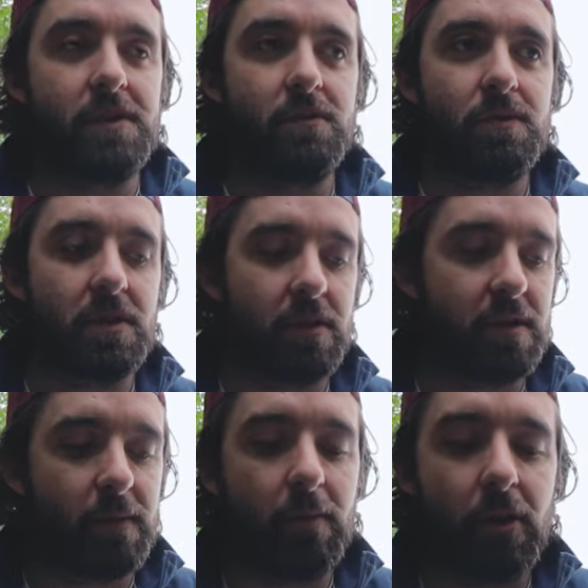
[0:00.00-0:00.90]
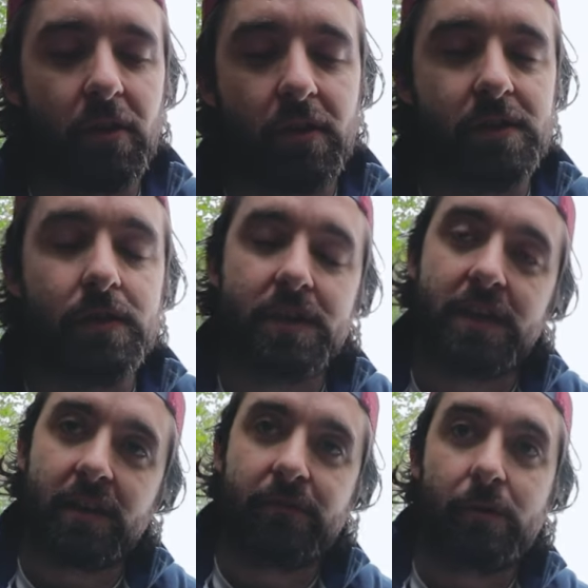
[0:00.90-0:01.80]
She was talking to me about how she used to
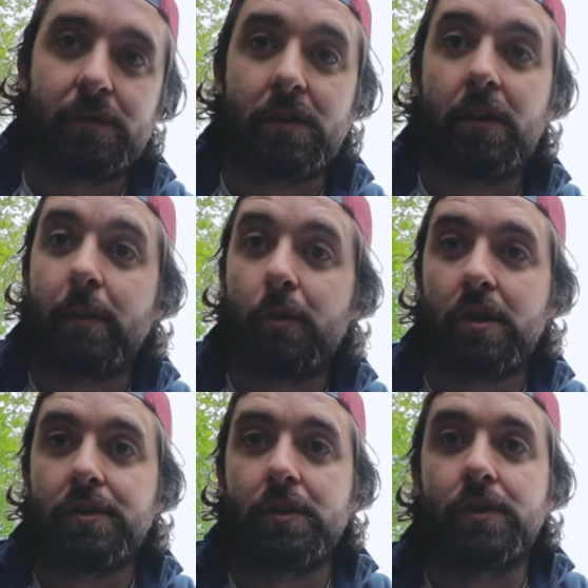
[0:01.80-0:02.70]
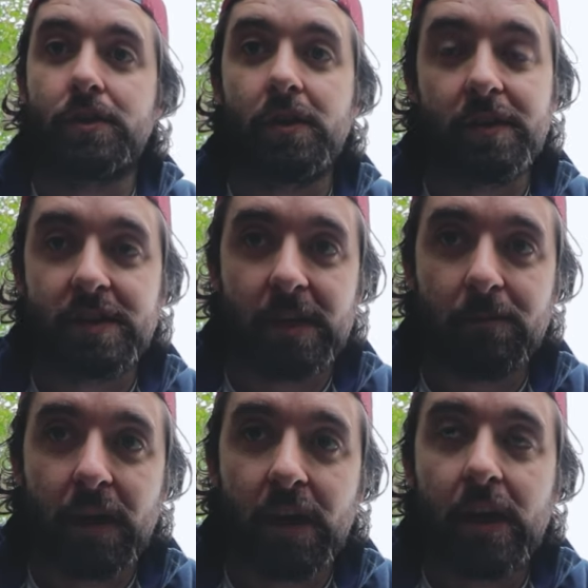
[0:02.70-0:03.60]
take photos on her iPod Touch all the time,